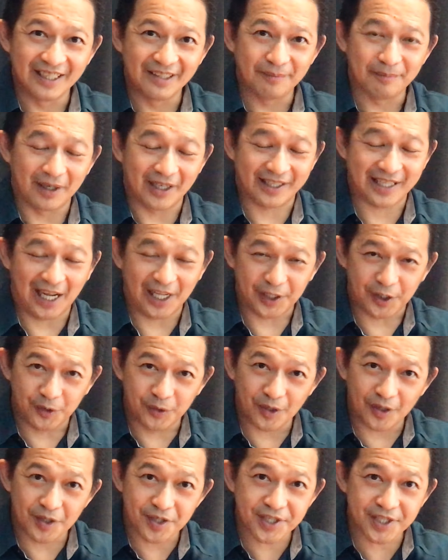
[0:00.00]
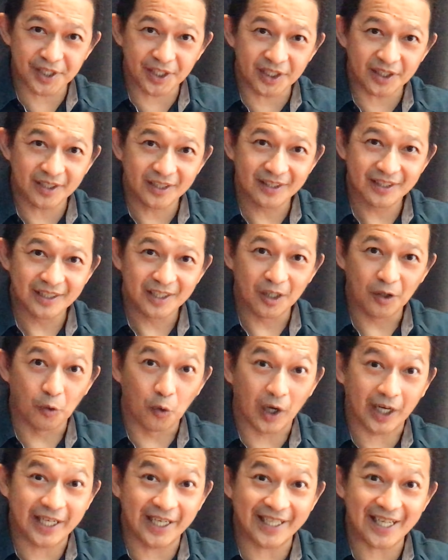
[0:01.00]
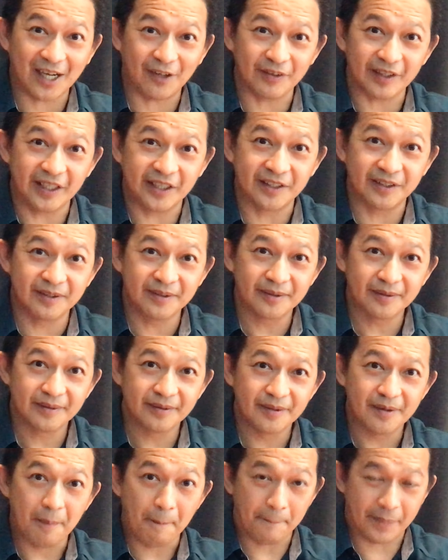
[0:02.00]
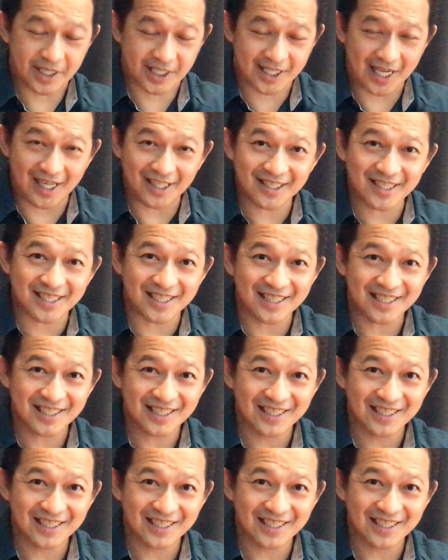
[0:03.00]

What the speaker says: But can you also work it out in percent?